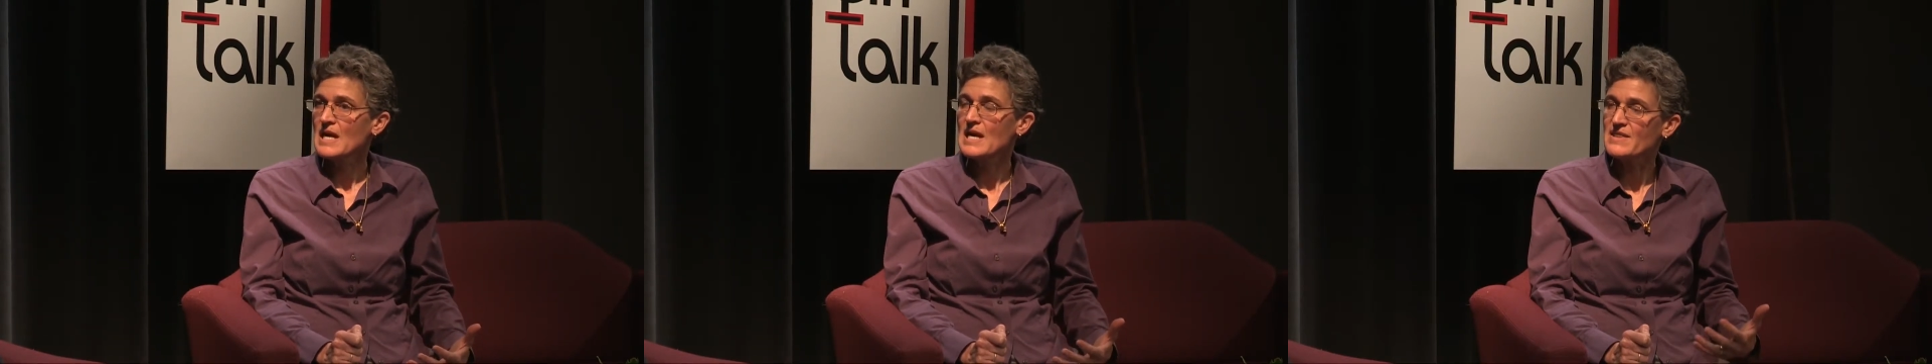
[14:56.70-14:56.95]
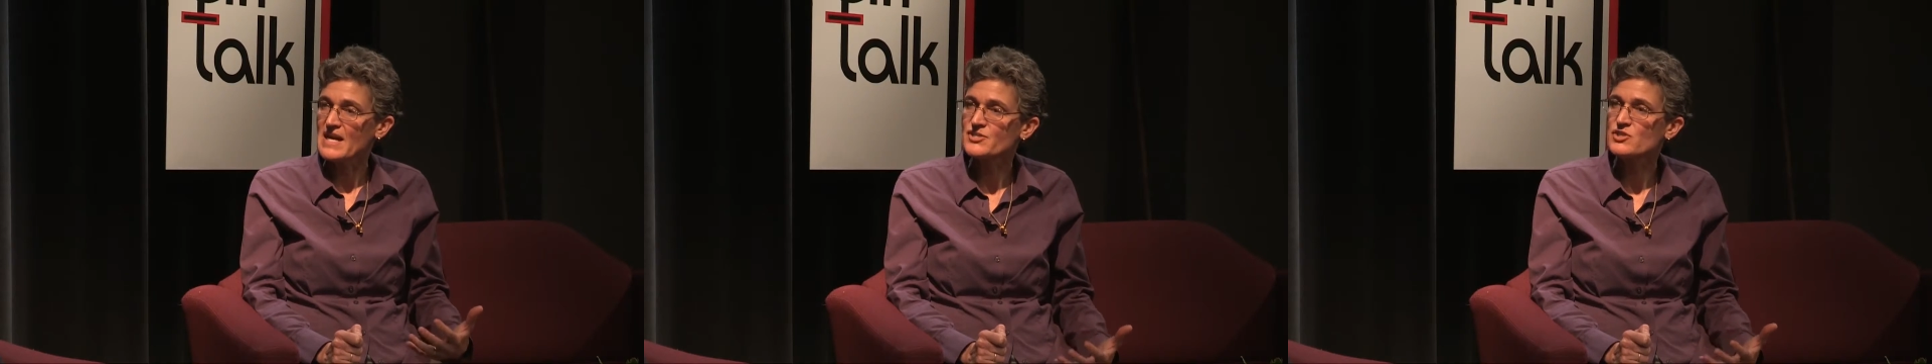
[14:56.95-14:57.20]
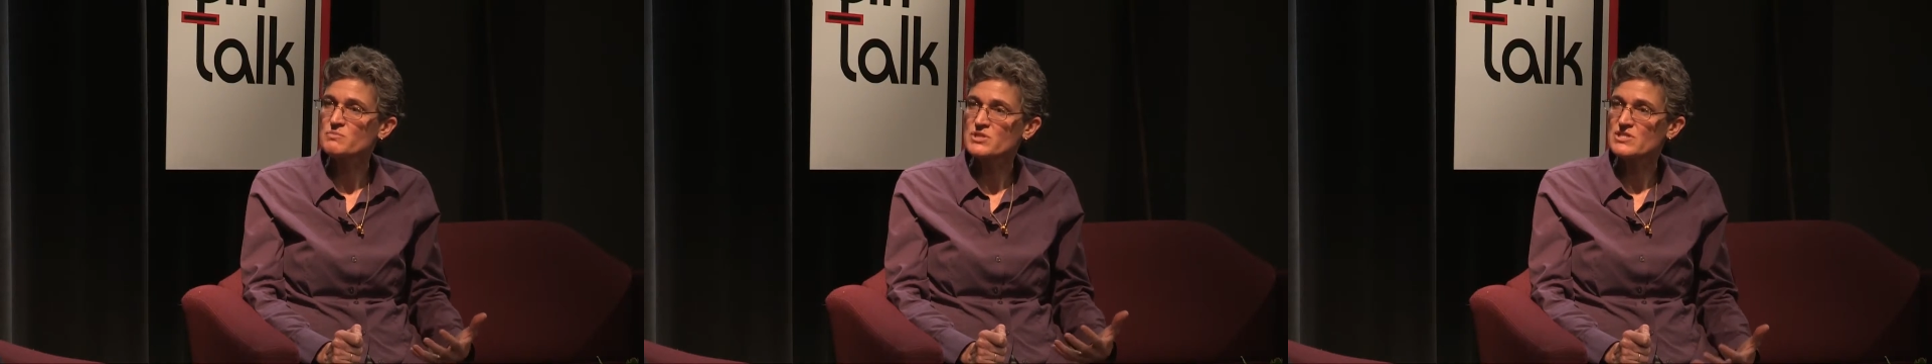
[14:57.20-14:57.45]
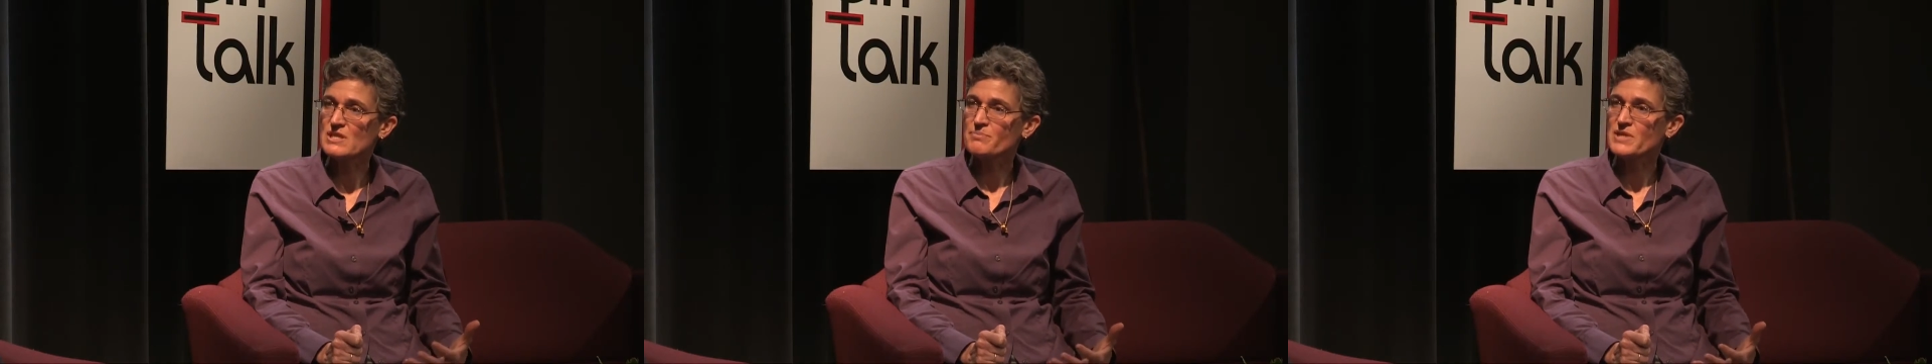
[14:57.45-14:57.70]
And that should be
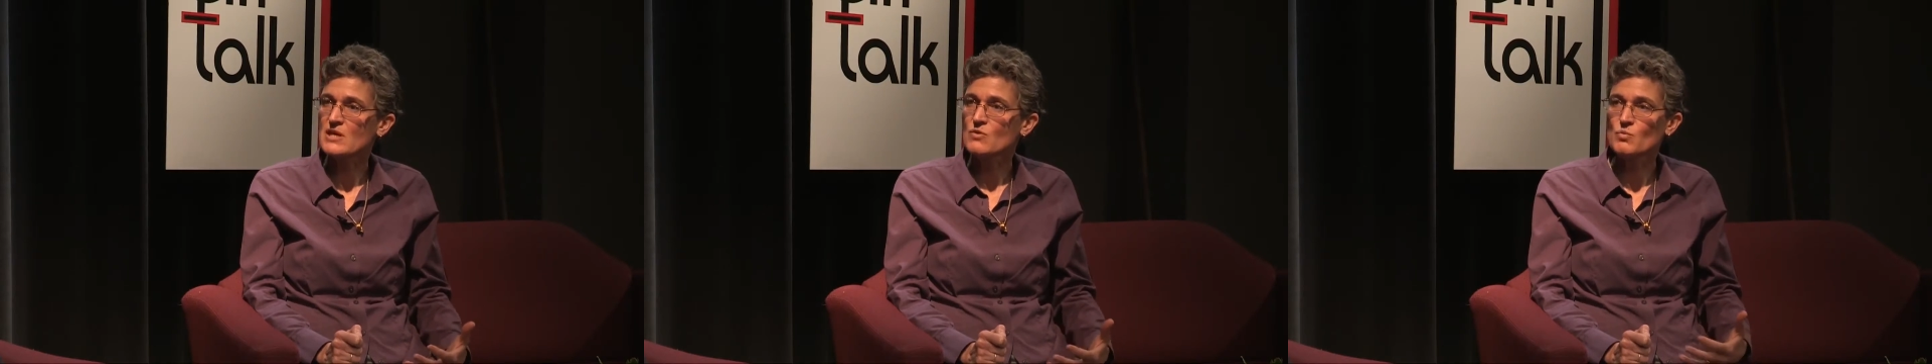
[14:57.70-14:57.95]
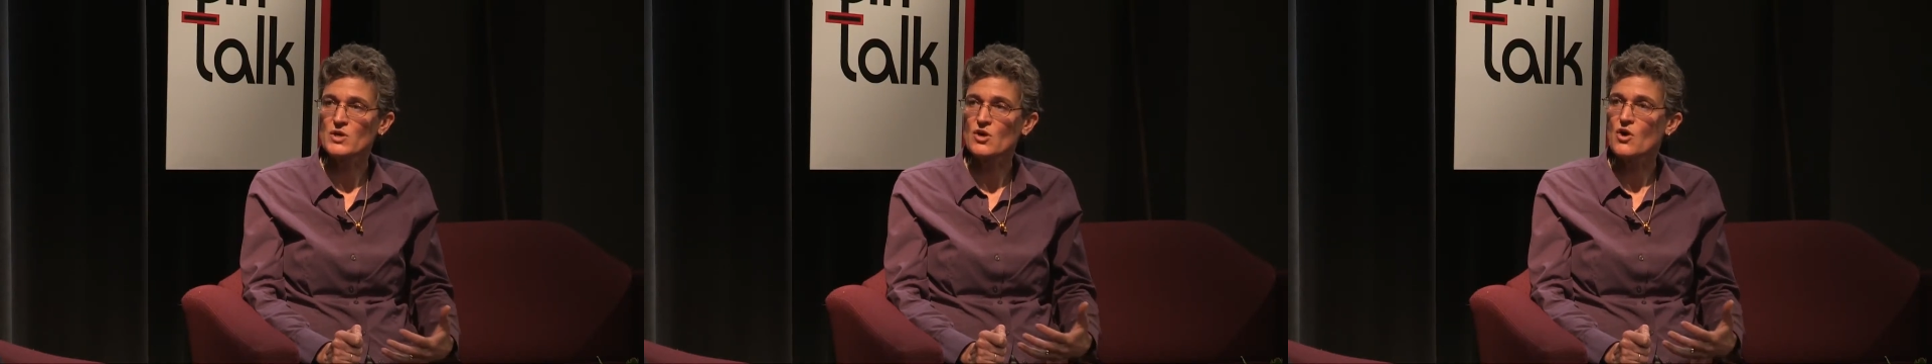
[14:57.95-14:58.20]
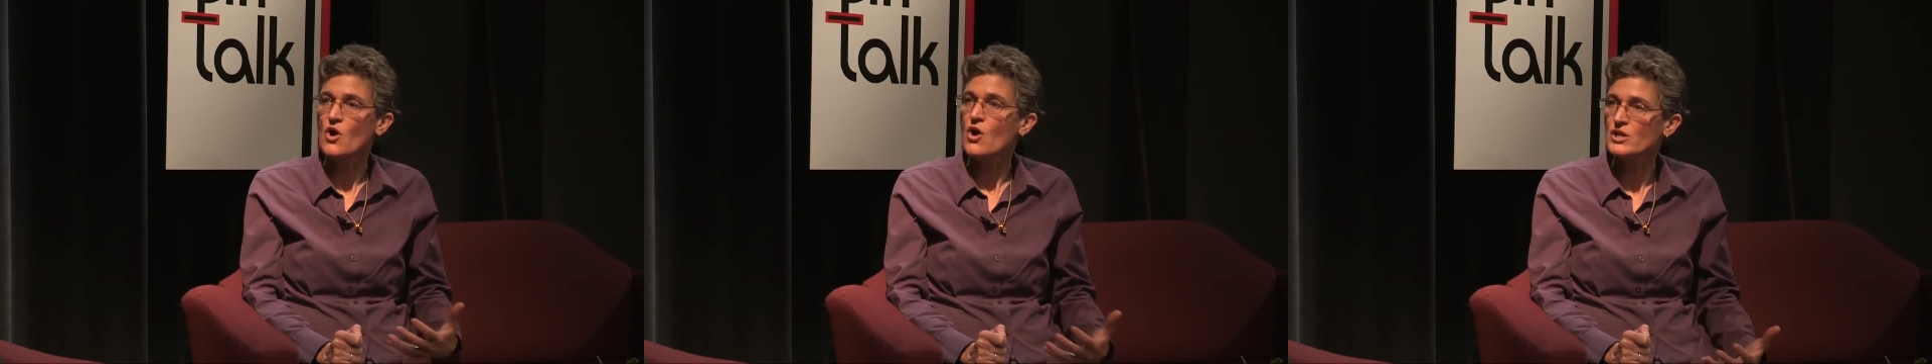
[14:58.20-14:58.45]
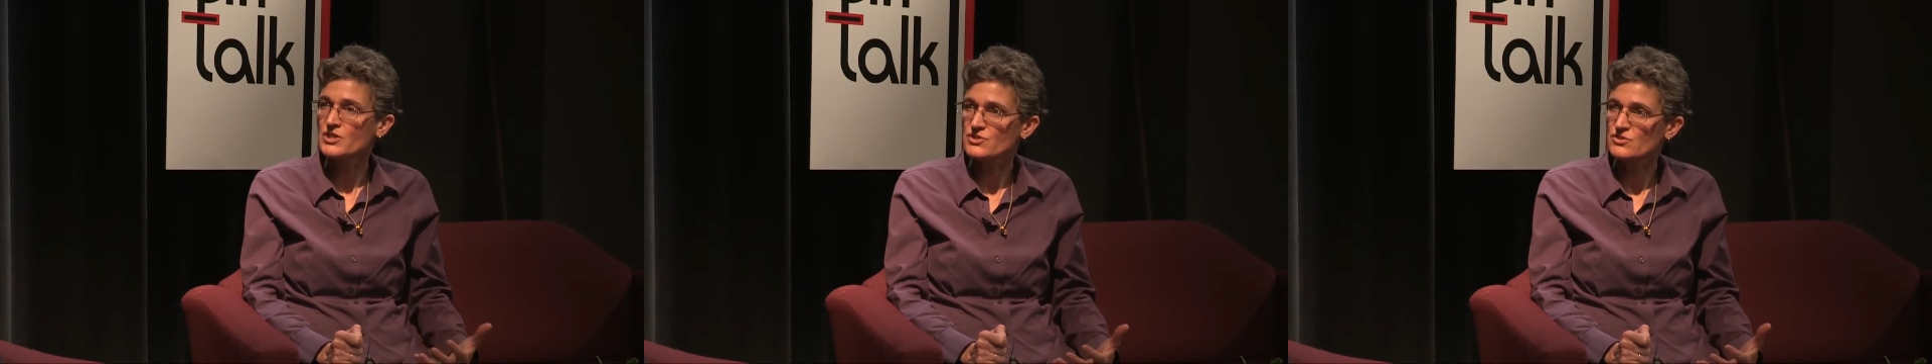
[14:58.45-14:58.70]
something we are
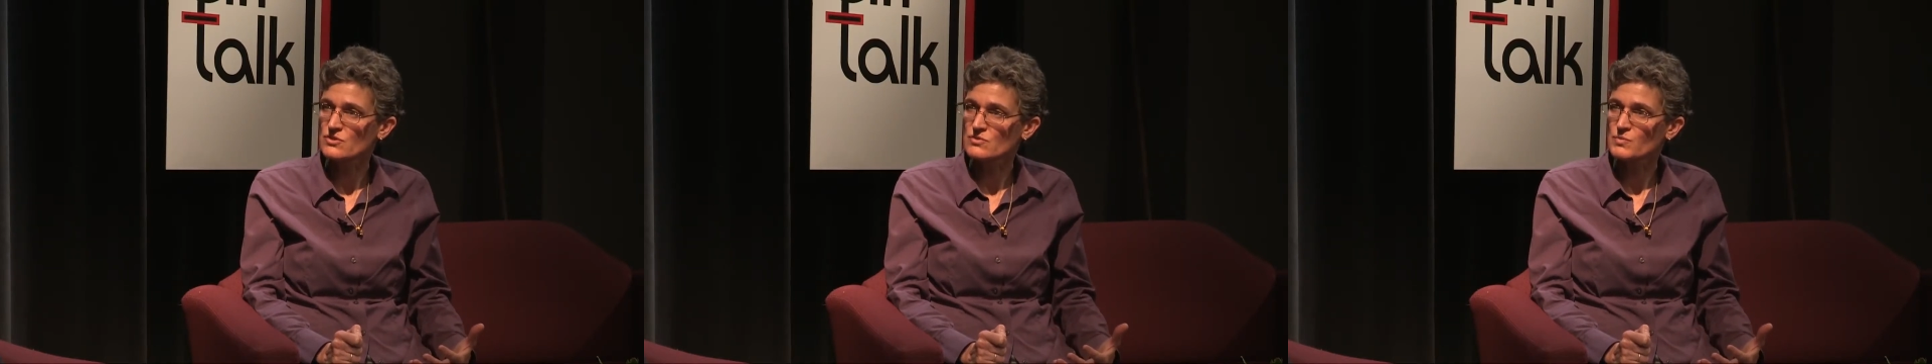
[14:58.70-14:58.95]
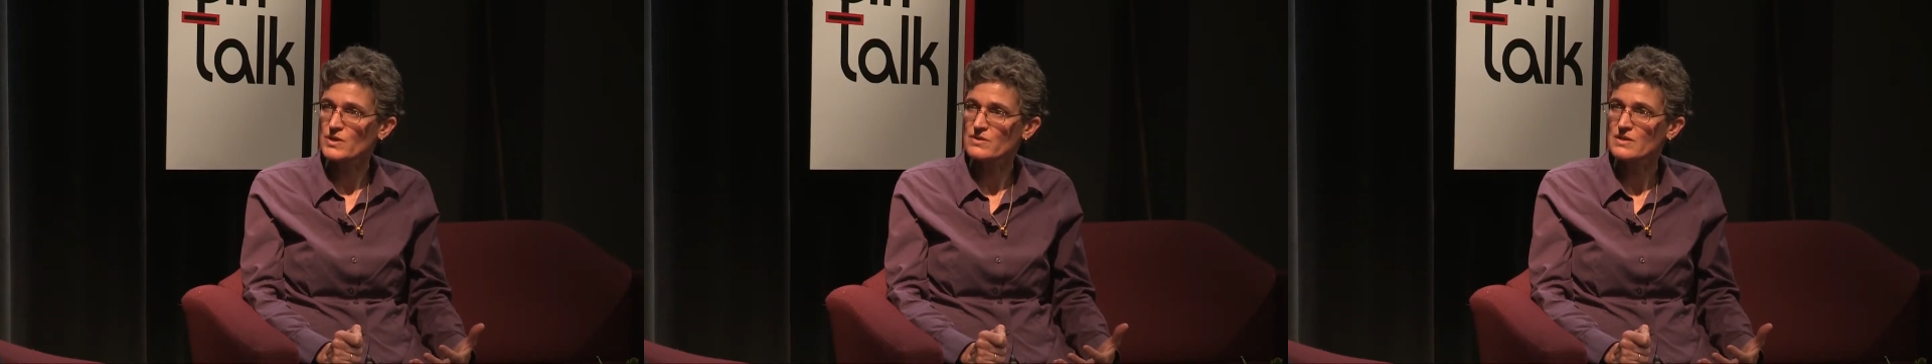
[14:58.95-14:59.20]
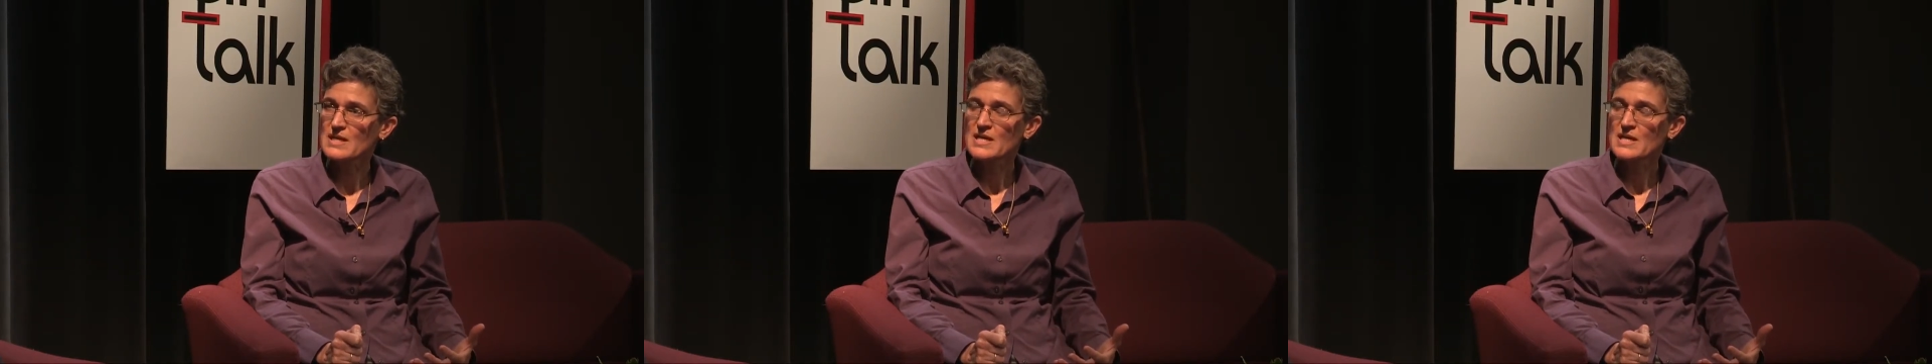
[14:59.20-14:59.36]
all concerned with,